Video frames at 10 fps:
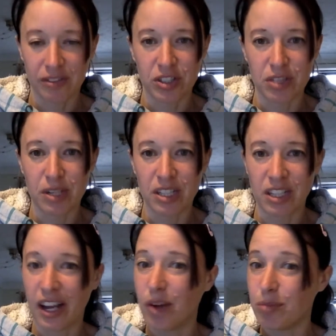Just made it
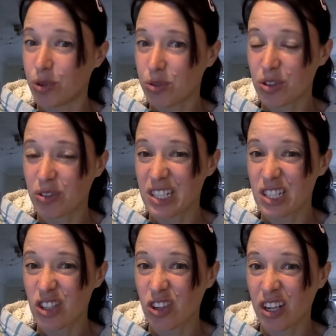clear I'm not a Greek
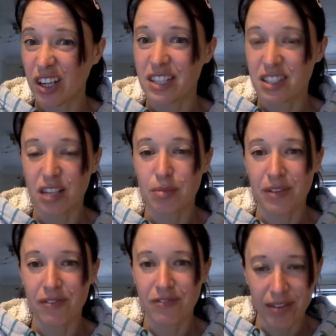scholar. It's going to
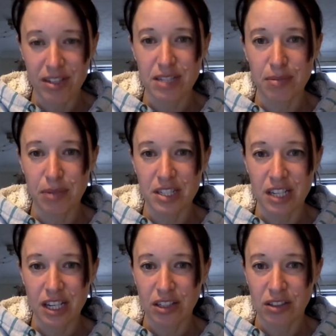be very
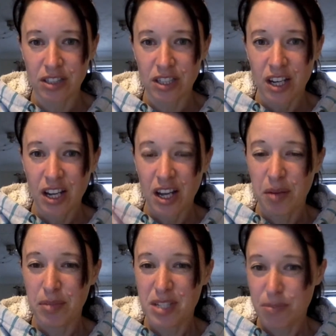simplistic,
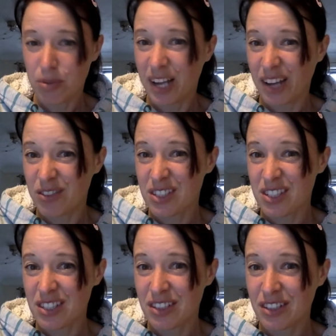
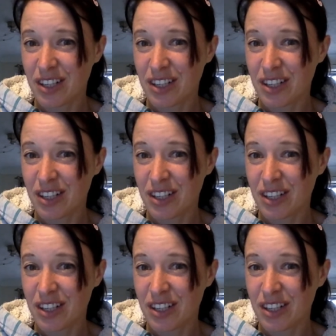mispronounced.